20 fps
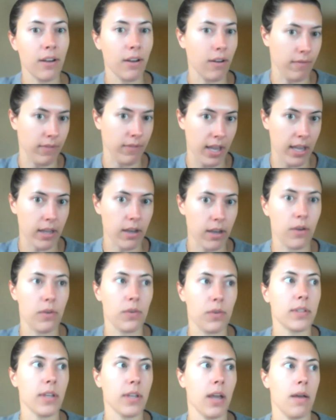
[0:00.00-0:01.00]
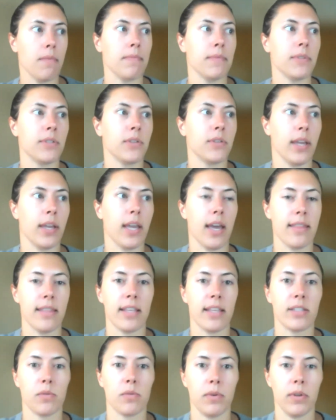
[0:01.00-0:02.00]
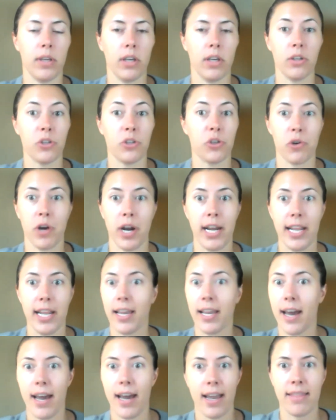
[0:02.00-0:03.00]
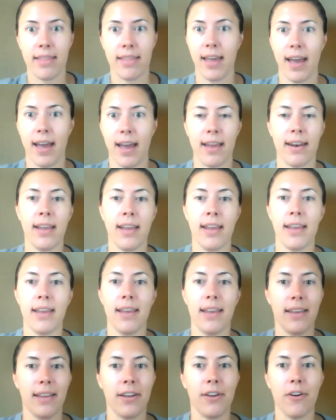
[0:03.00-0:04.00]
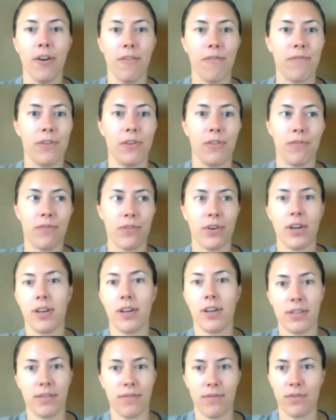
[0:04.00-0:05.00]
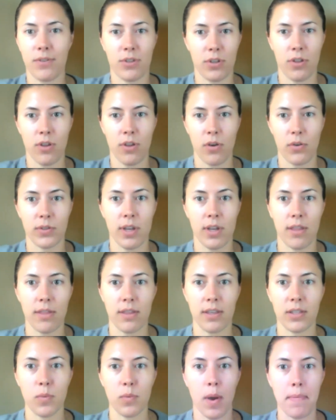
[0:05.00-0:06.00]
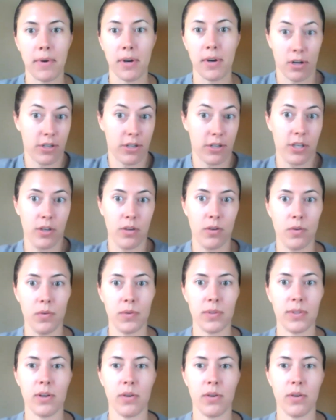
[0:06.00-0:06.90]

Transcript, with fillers: of legos um, so again that's a really good training guide that you know feel free to those on this webinar to use.